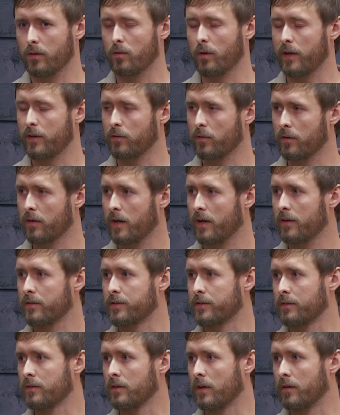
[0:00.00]
great horned
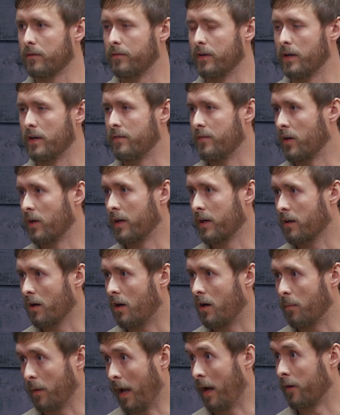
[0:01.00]
owls are, are very very
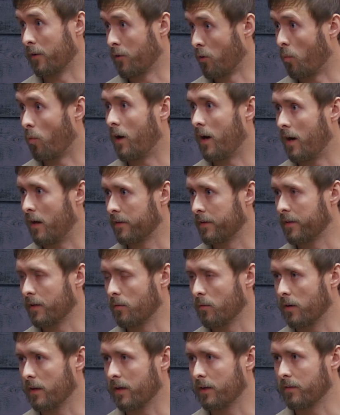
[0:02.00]
common out in the wild
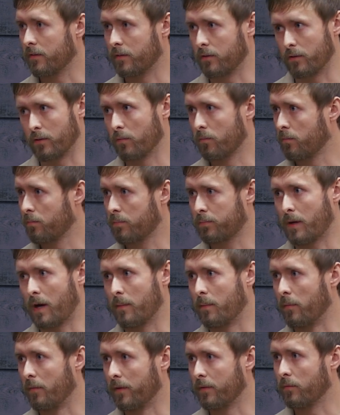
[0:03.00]
anyway they're
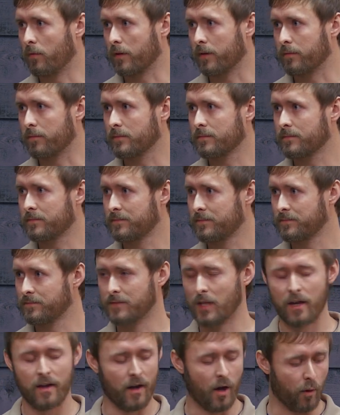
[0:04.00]
probably i'm saying this of,
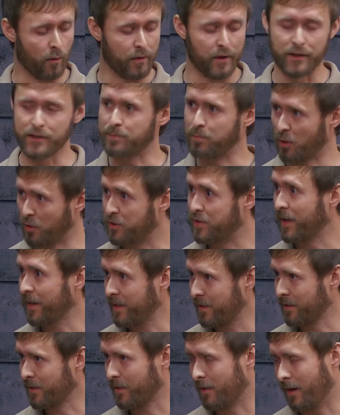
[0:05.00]
particular owl oh, this and
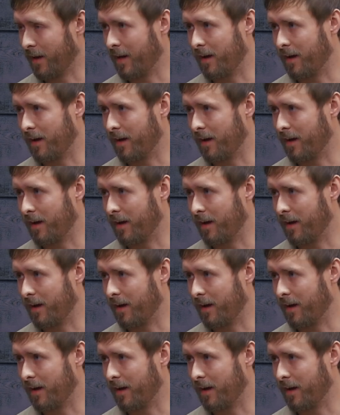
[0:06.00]
particular you.